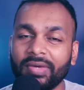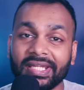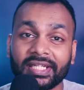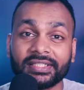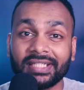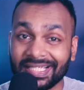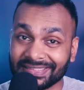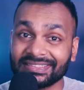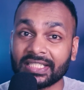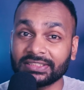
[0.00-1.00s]
When it
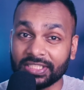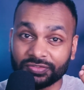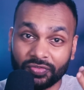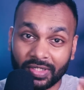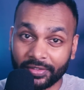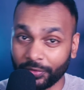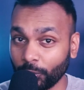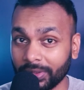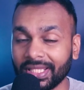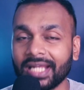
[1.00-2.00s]
is successful in
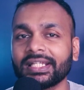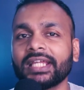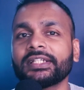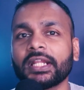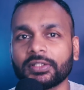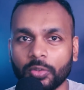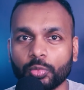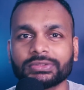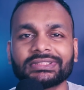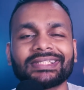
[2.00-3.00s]
doing that, it
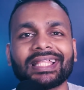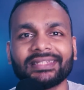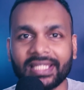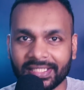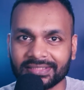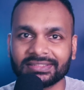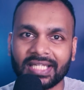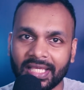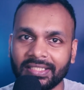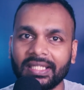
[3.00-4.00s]
concludes that there is
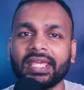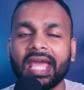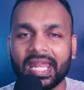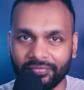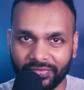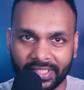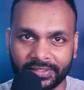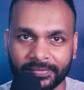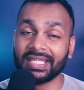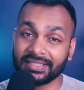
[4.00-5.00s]
likely an
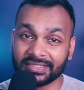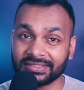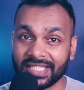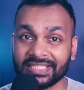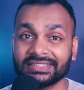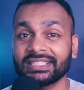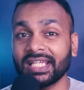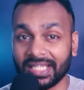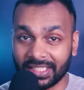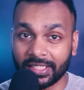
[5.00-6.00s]
effect. In this case,
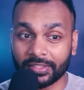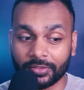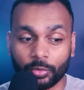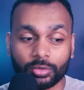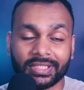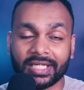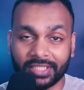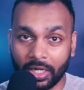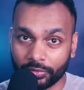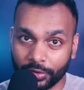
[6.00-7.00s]
it'll conclude that
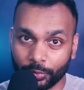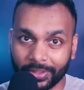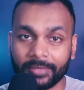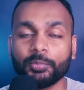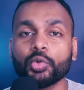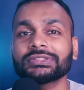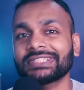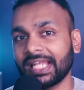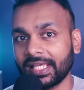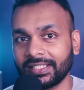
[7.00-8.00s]
cow urine
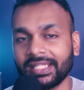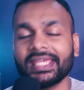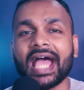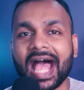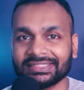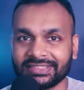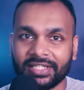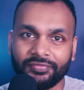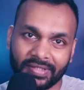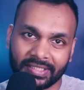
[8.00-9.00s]
most likely has
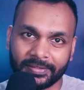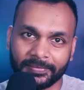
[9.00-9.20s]
an effect.